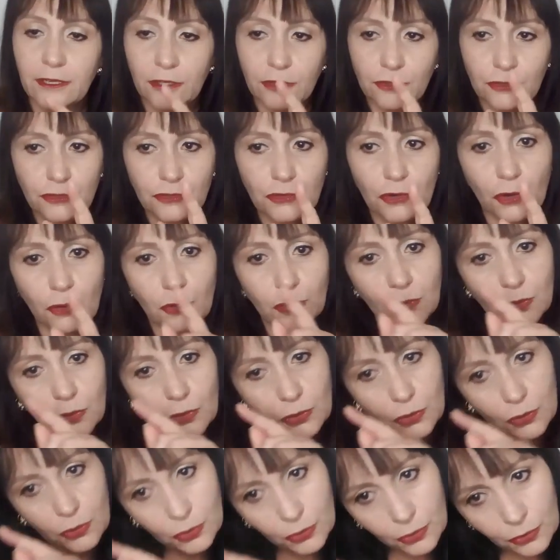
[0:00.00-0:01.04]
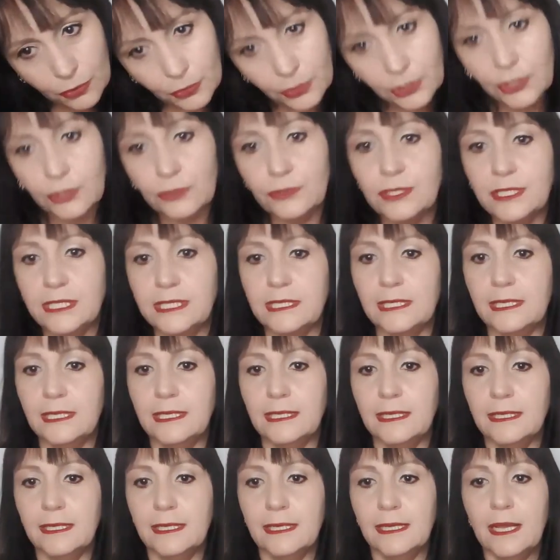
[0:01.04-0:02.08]
control who you
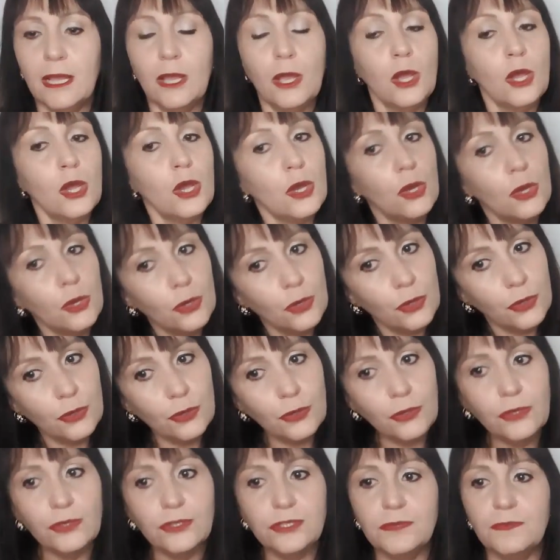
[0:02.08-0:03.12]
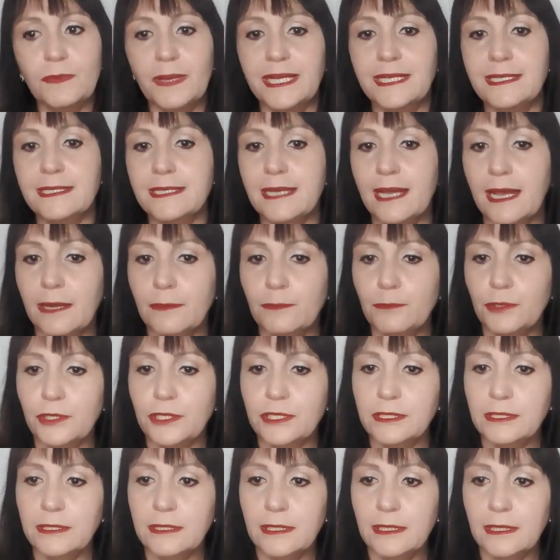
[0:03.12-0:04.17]
see, who you spend time
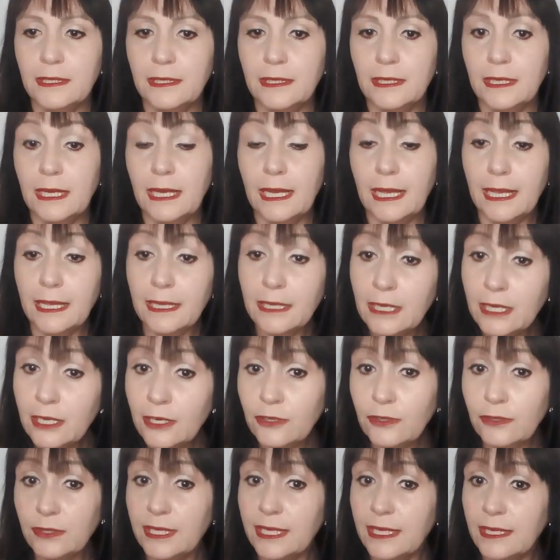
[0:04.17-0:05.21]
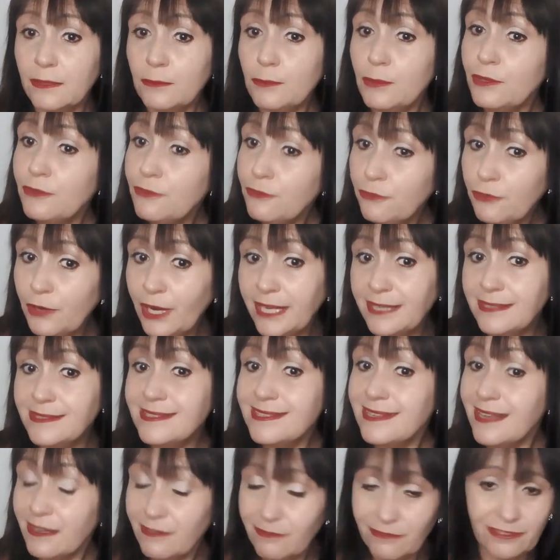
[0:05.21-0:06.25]
with, including with
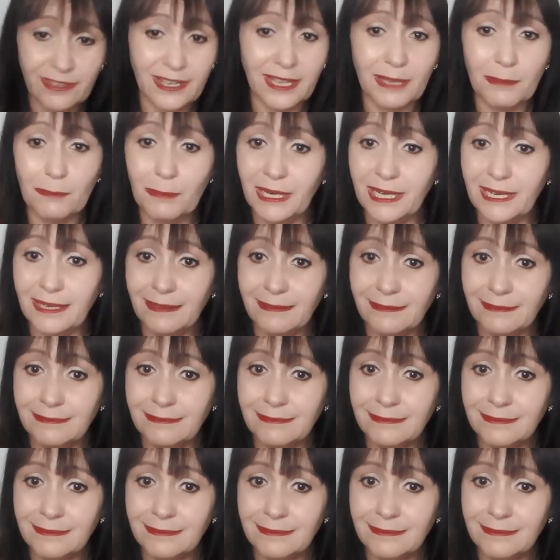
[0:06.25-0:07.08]
friends and family.